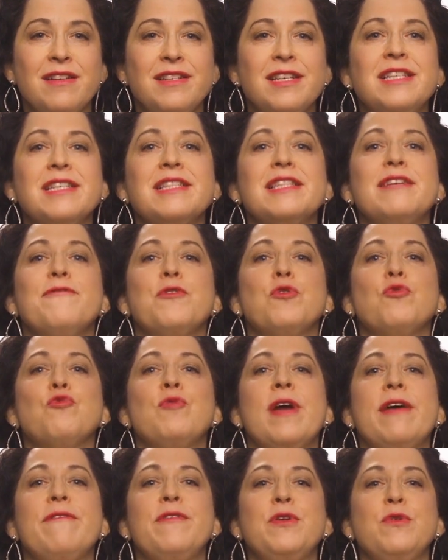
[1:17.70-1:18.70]
to deliver
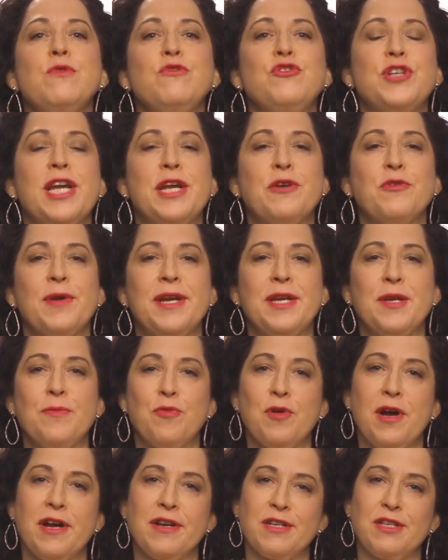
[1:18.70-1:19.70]
revenue-generating
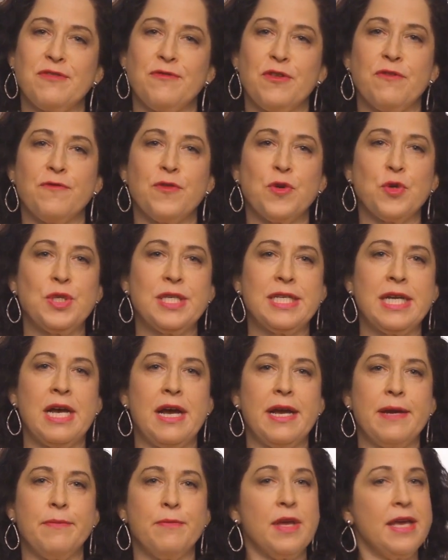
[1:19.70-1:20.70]
products for the first
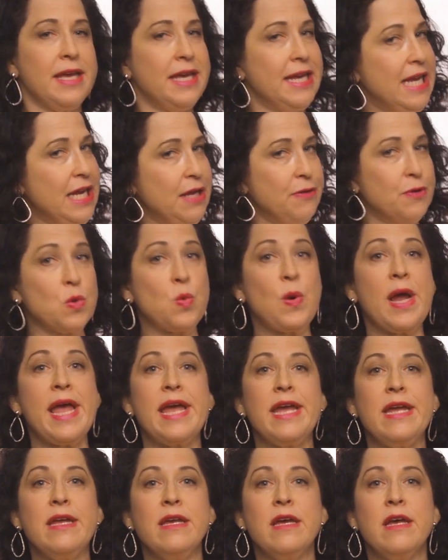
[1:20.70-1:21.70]
time. Either
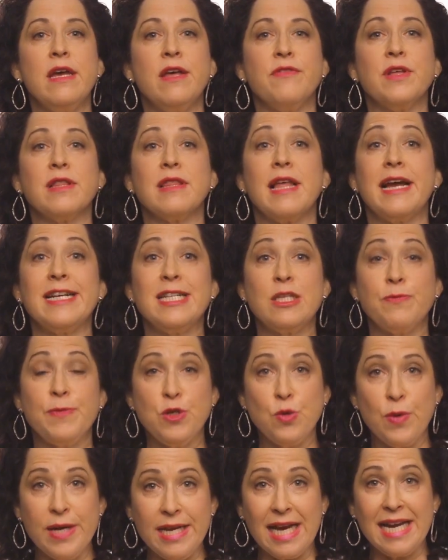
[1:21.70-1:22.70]
way, the lines
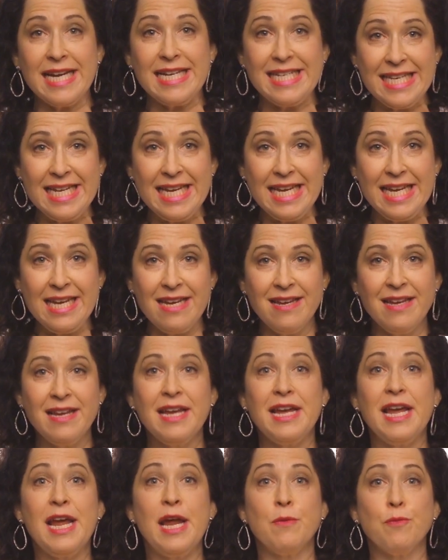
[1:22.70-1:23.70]
between IT
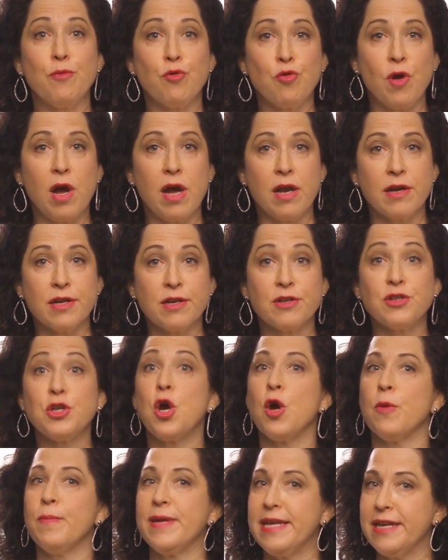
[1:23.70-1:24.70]
and product
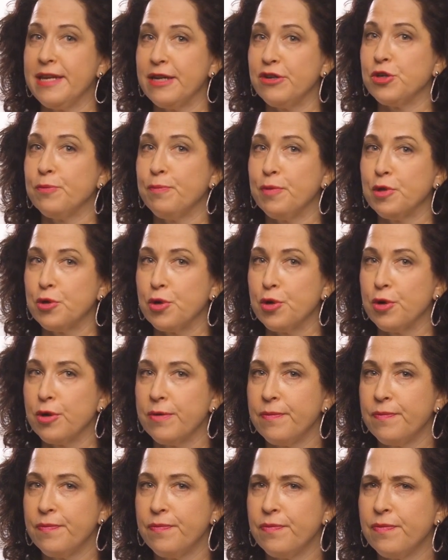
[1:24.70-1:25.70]
are beginning to blur.
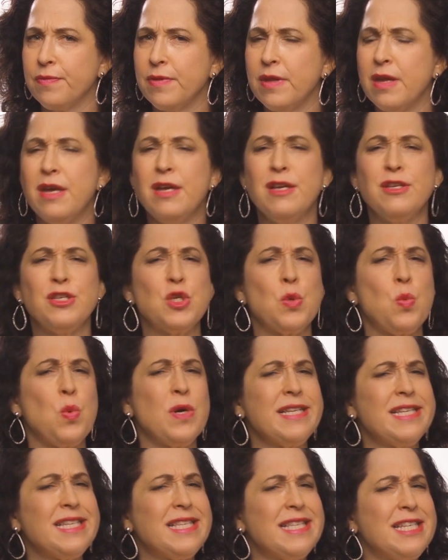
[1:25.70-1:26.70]
So
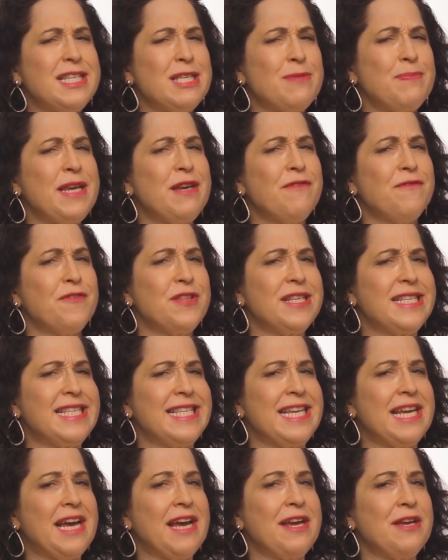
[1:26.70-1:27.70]
what does this mean for the
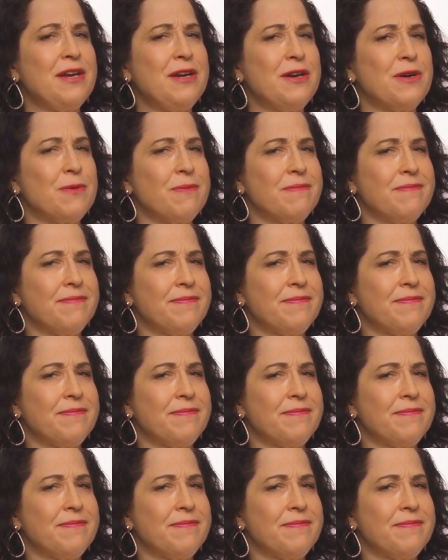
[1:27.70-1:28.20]
CIO?